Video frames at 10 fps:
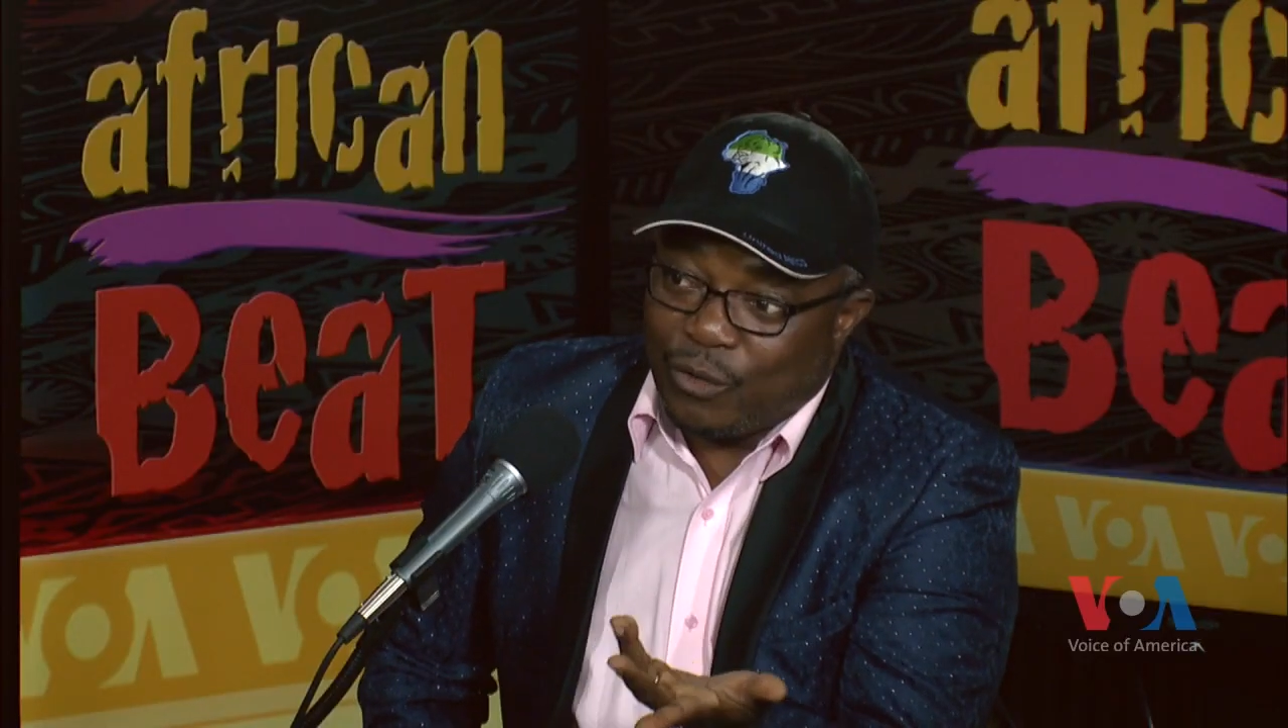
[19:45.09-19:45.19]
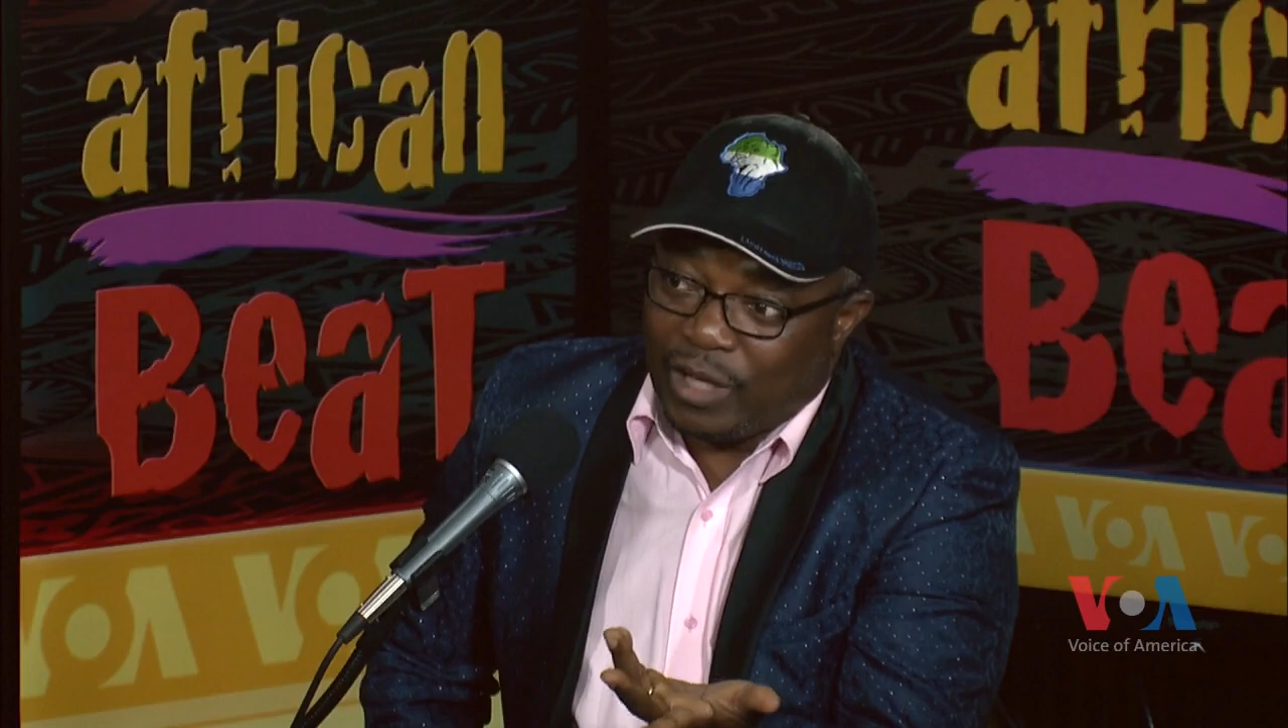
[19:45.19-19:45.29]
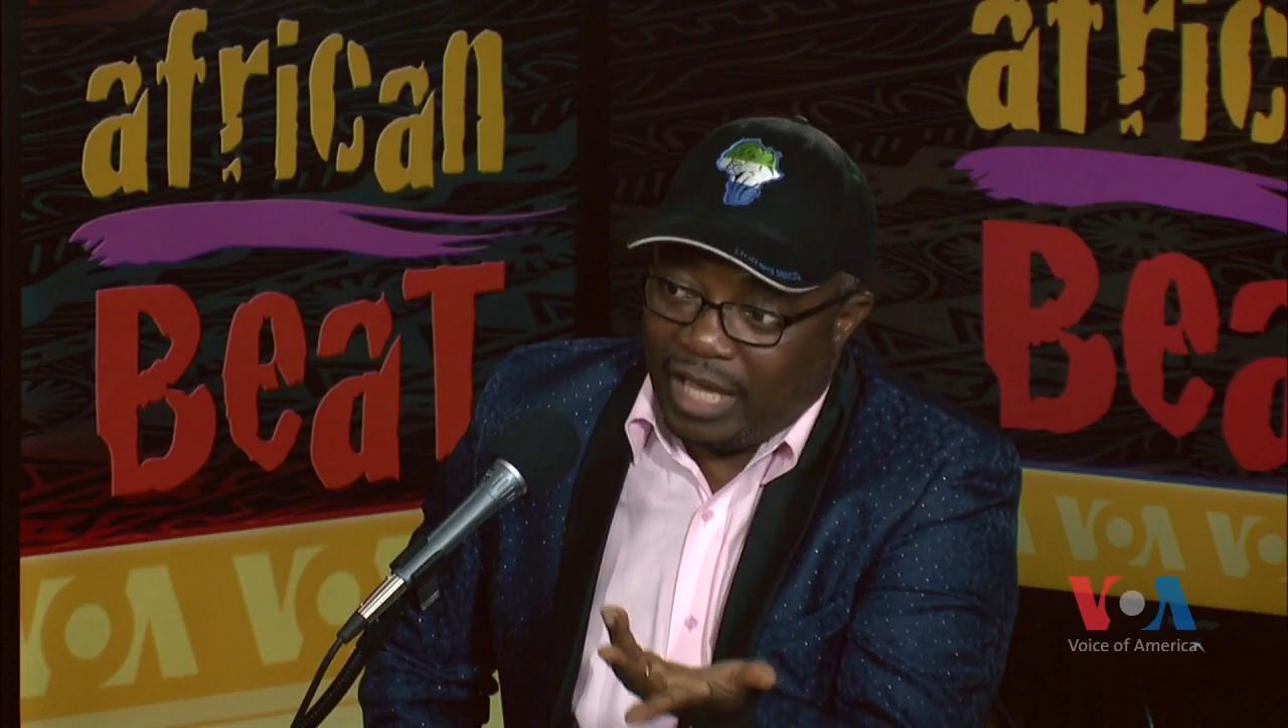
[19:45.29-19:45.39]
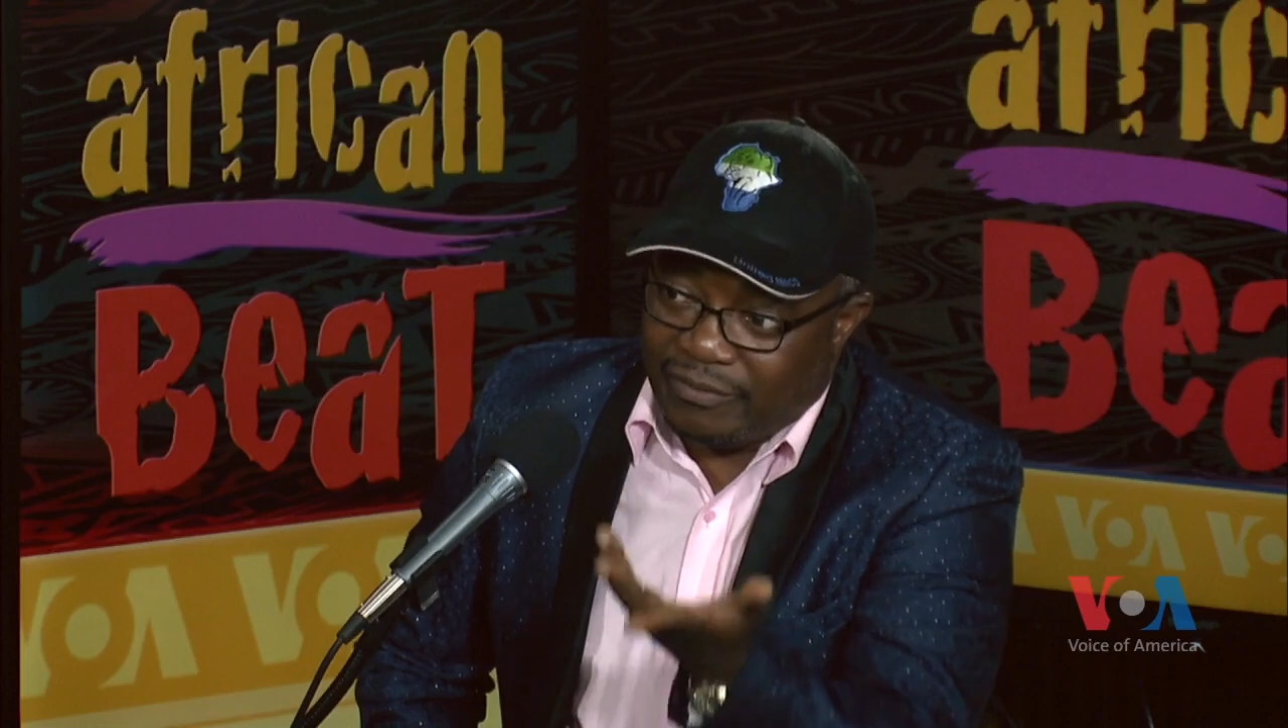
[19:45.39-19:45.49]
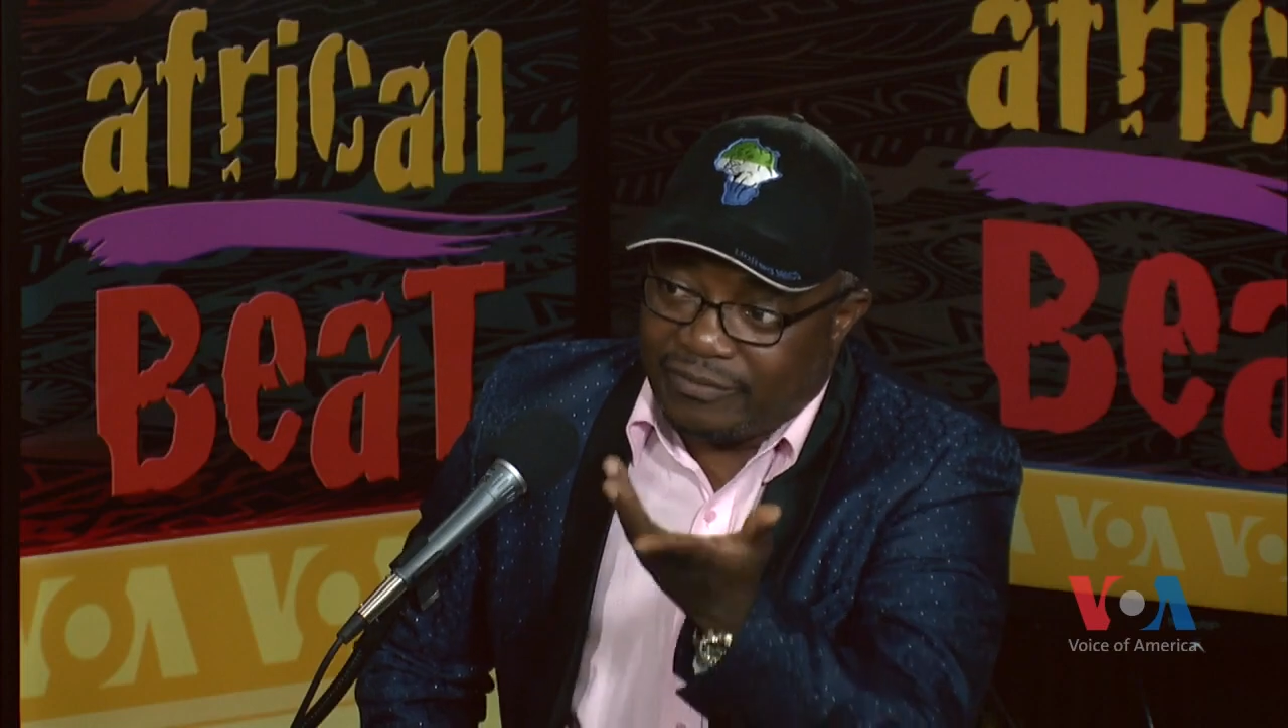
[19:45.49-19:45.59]
your
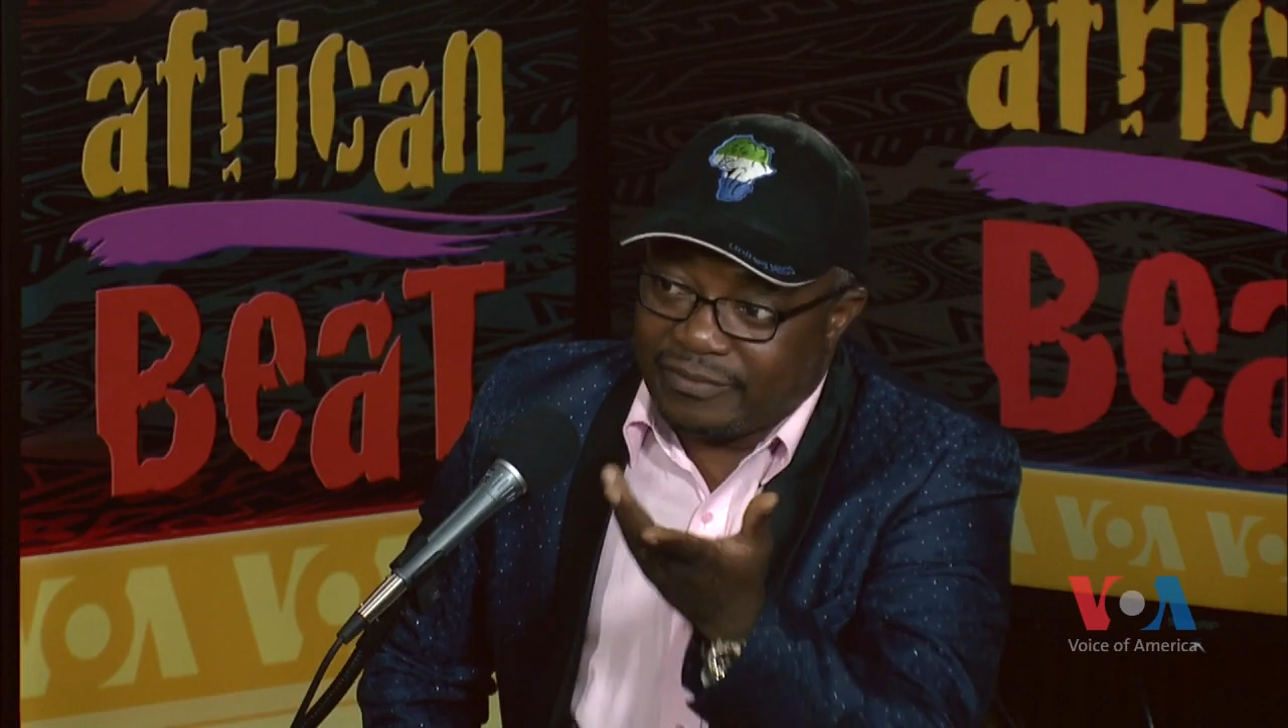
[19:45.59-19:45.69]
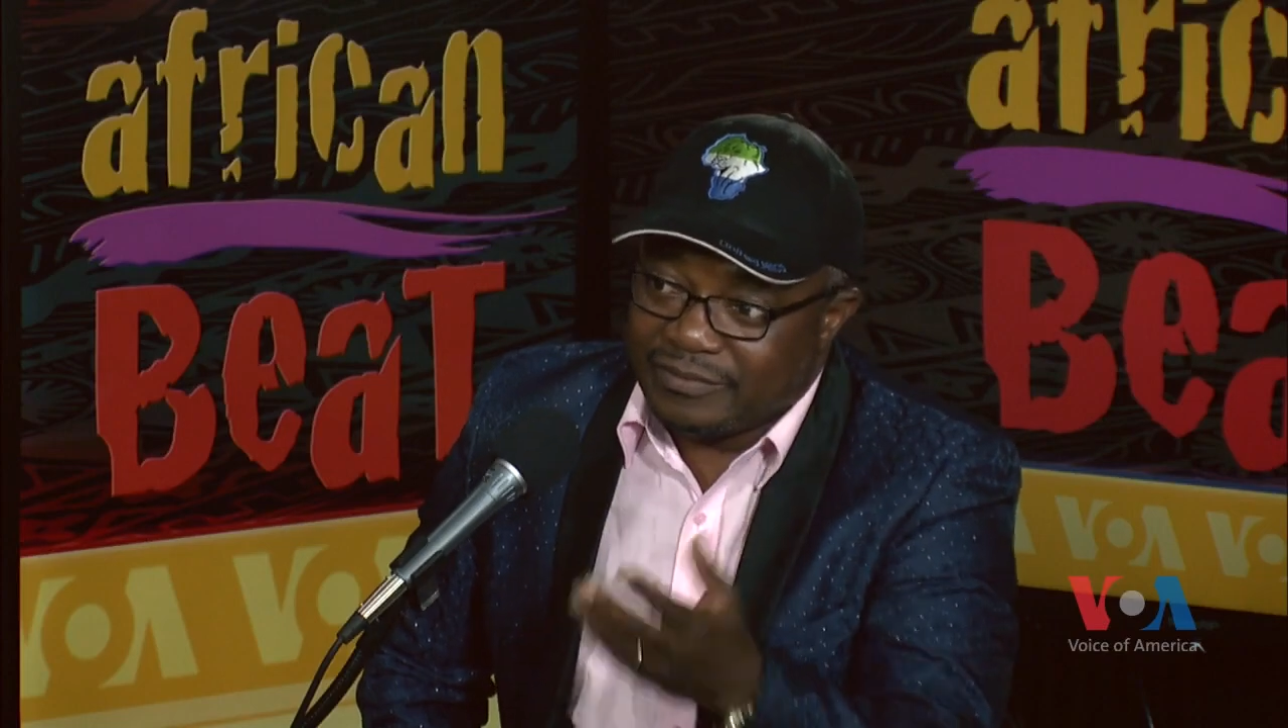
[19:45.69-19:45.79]
life.